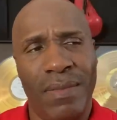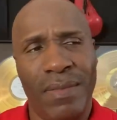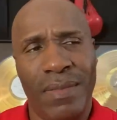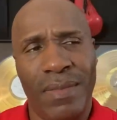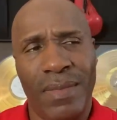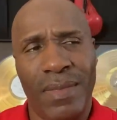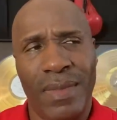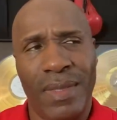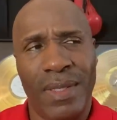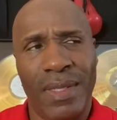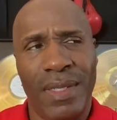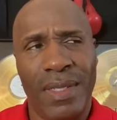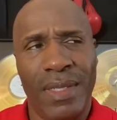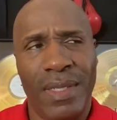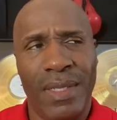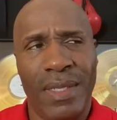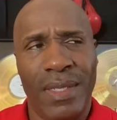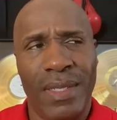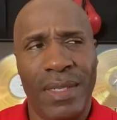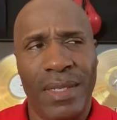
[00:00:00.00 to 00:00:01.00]

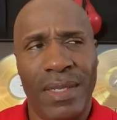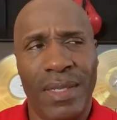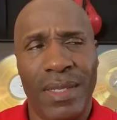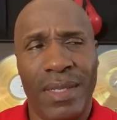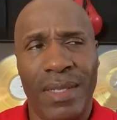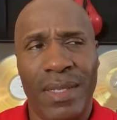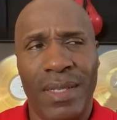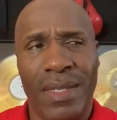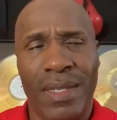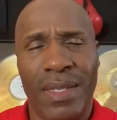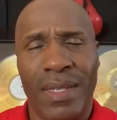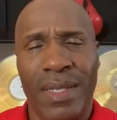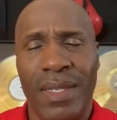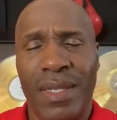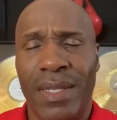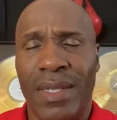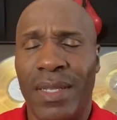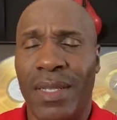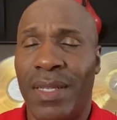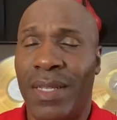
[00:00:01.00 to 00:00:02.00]

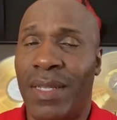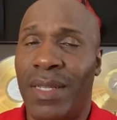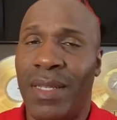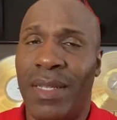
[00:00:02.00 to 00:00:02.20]
Nothing is said.